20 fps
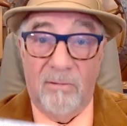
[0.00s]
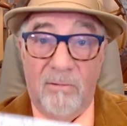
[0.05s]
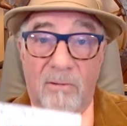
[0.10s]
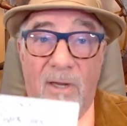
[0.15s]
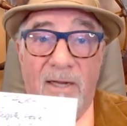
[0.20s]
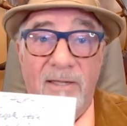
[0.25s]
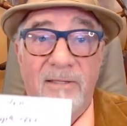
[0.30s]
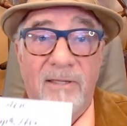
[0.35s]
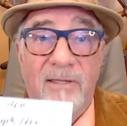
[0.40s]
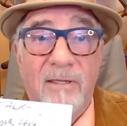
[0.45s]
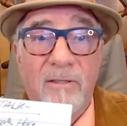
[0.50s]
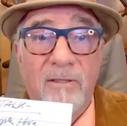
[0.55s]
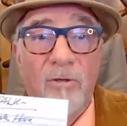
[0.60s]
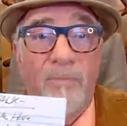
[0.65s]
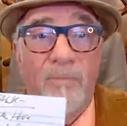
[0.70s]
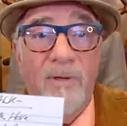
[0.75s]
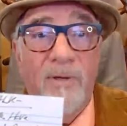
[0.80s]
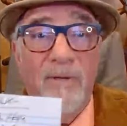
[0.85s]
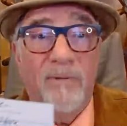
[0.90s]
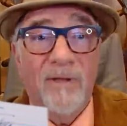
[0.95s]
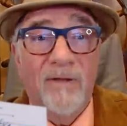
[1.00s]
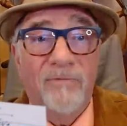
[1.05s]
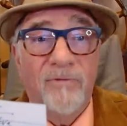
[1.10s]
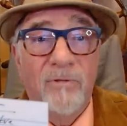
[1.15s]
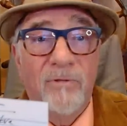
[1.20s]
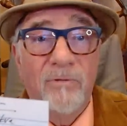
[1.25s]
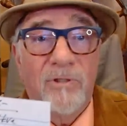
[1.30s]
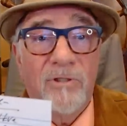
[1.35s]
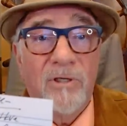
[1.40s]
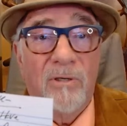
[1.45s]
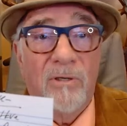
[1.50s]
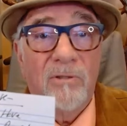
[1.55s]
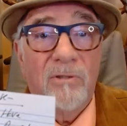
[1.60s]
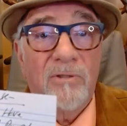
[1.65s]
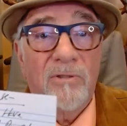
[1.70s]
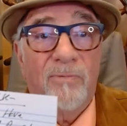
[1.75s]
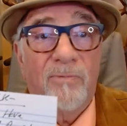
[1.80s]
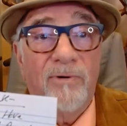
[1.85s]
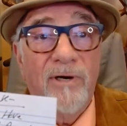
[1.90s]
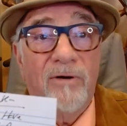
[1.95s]
I did Do People Have Two
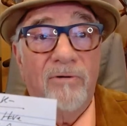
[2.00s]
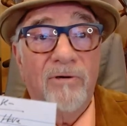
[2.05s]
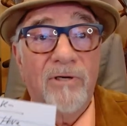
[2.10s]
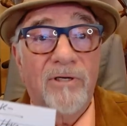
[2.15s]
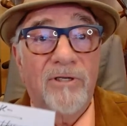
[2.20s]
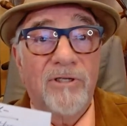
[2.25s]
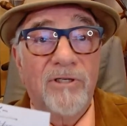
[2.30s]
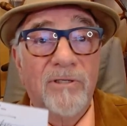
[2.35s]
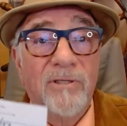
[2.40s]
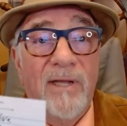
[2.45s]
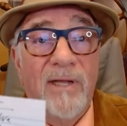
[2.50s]
Souls? Pre Christian,